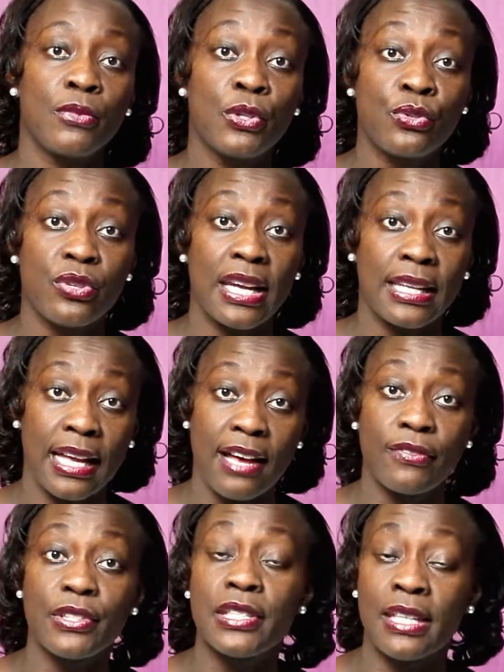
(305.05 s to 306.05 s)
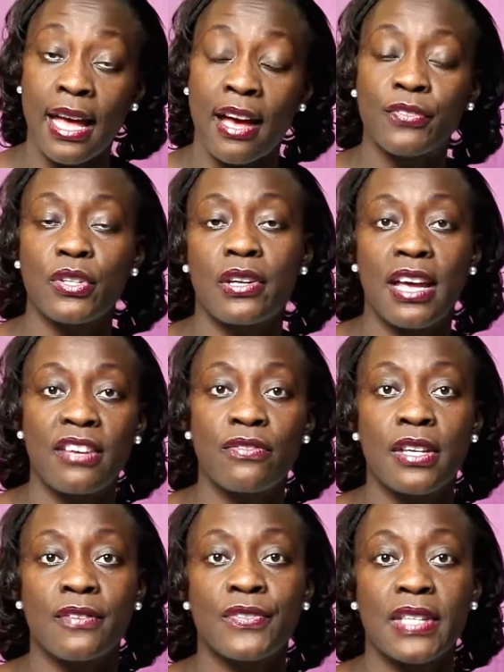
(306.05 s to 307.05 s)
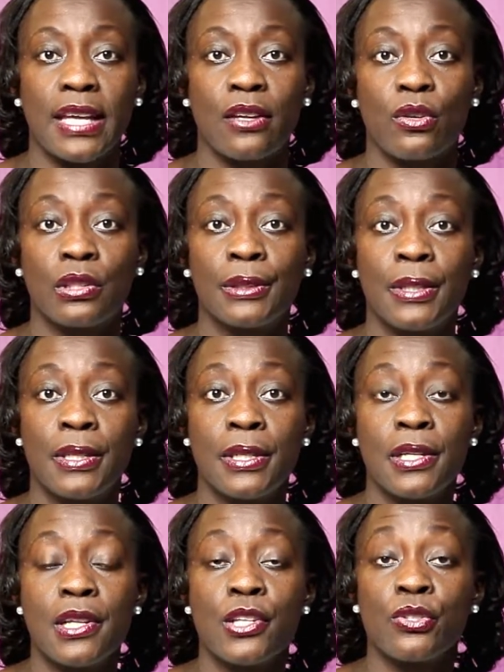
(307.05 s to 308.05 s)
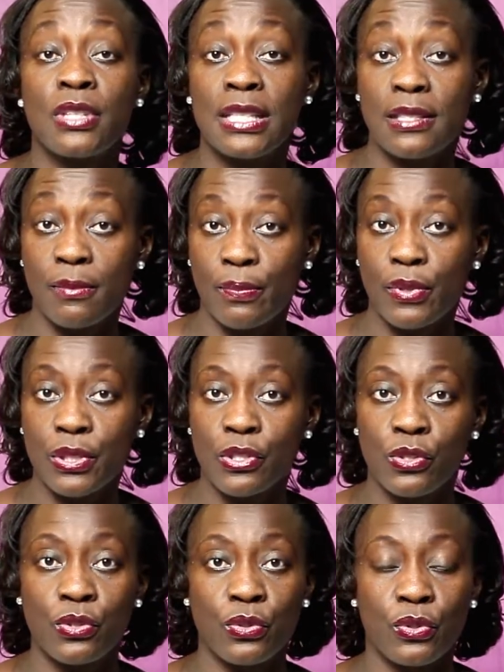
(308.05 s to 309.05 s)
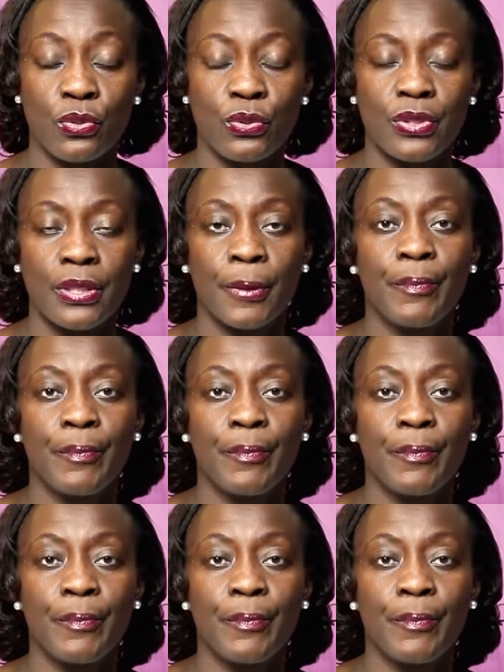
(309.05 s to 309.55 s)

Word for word: uterine cavity after an IVF cycle. So that's important to note.